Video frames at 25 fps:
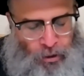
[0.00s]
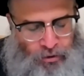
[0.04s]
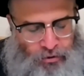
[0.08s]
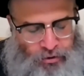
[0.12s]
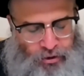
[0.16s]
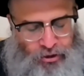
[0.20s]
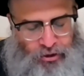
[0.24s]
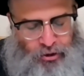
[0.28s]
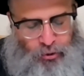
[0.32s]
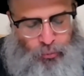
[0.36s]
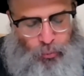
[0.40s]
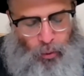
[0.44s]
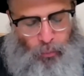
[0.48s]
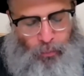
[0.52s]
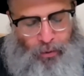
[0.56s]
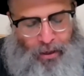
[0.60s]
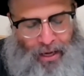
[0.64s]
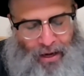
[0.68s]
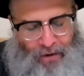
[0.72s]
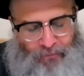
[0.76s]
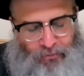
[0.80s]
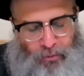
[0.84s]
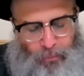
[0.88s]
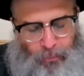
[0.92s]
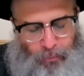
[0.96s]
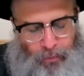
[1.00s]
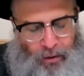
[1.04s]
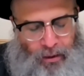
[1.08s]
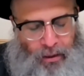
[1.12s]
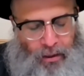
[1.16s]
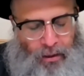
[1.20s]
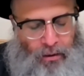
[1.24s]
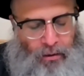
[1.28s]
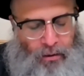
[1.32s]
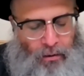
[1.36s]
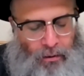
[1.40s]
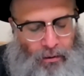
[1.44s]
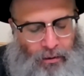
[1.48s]
So this is what we have to
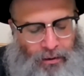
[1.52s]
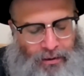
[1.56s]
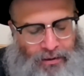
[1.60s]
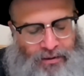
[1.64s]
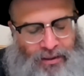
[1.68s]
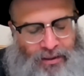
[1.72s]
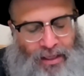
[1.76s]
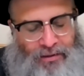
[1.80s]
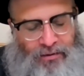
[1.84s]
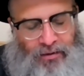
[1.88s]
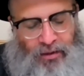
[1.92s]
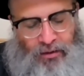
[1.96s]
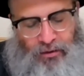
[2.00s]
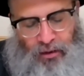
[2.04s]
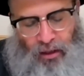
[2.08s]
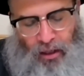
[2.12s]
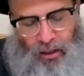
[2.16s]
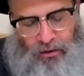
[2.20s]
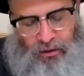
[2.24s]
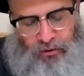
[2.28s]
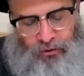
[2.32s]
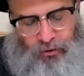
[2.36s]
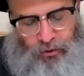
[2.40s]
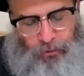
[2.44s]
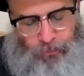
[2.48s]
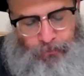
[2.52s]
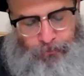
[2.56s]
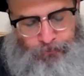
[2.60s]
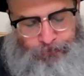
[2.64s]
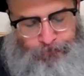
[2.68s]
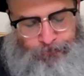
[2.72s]
be sensitized to.